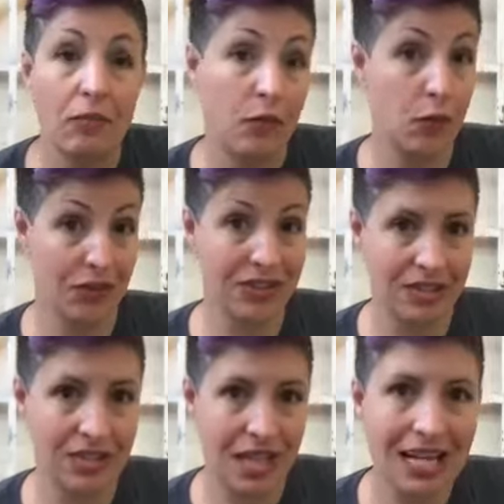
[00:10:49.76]
for this
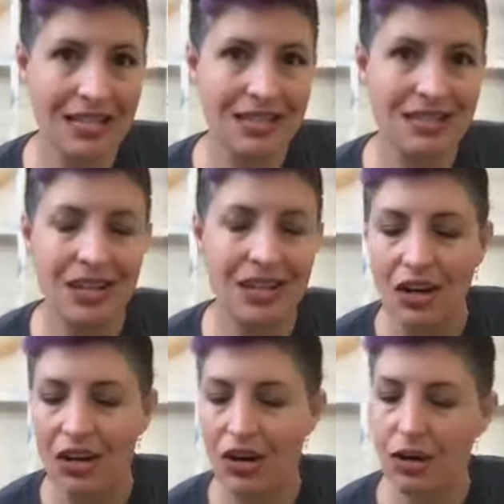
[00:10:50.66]
class.
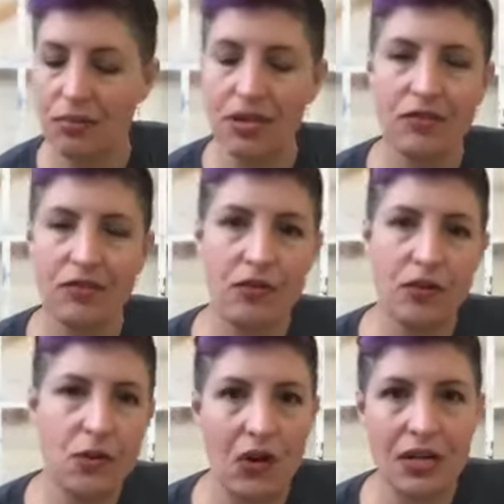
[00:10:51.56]
If
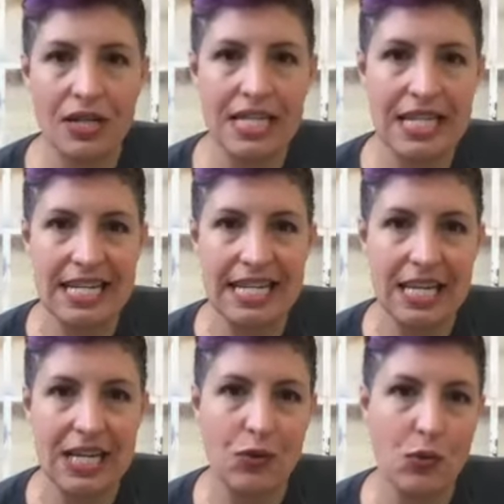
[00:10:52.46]
you are a
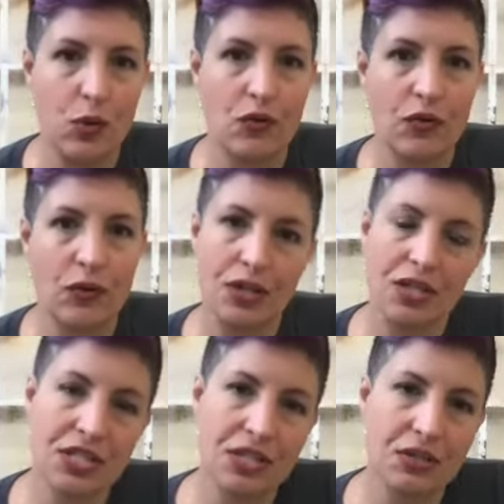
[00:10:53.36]
TD, or if you're
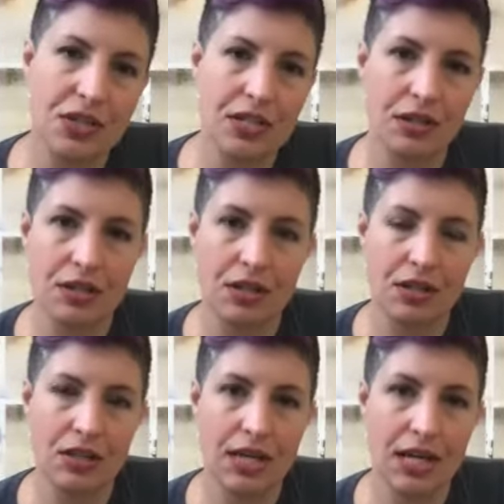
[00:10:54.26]
considering
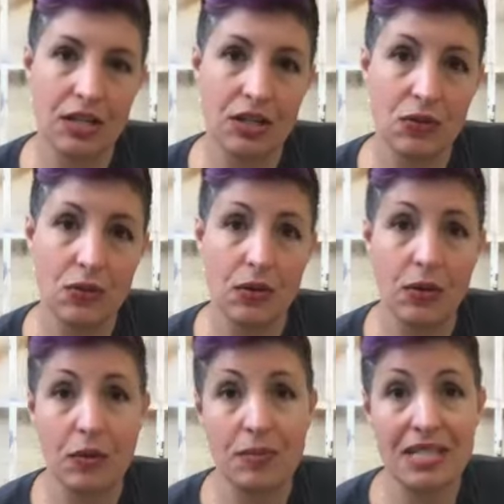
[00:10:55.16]
that you really
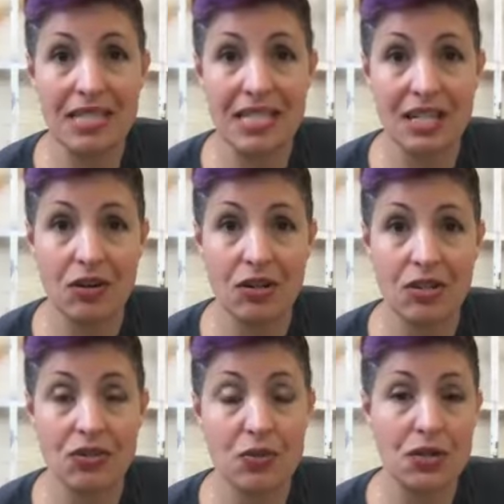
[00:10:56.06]
want to be a scenic
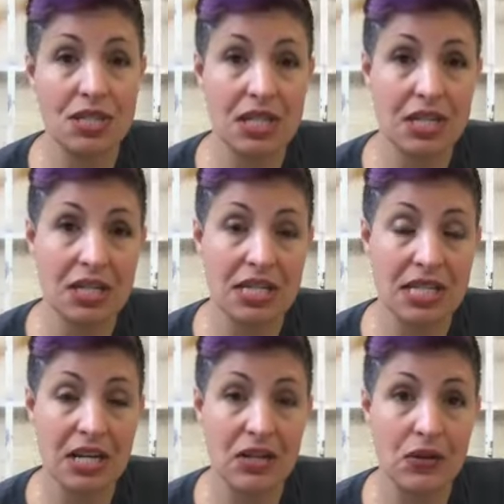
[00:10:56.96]
artist or a scenic
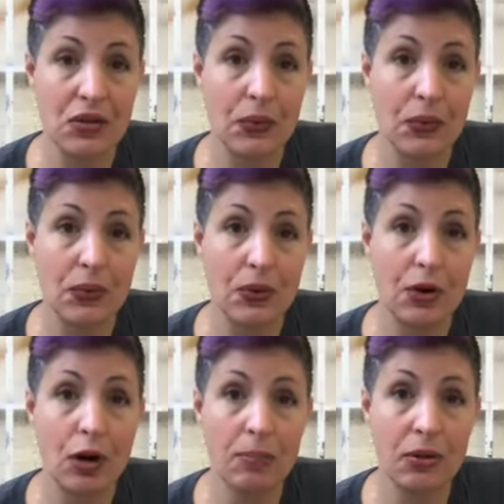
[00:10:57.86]
designer or
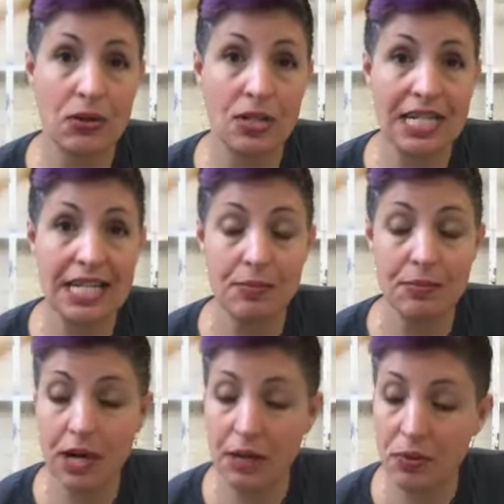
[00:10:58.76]
carpenter TD
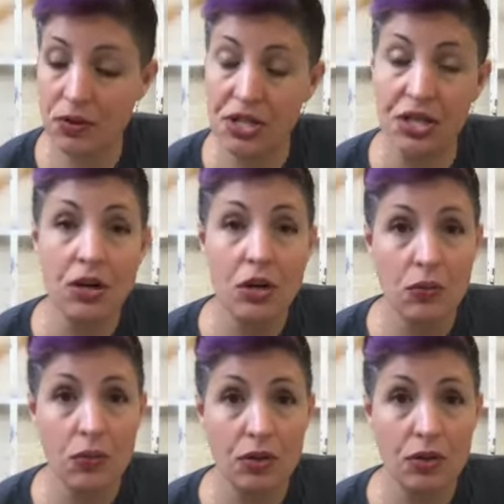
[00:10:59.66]
type person when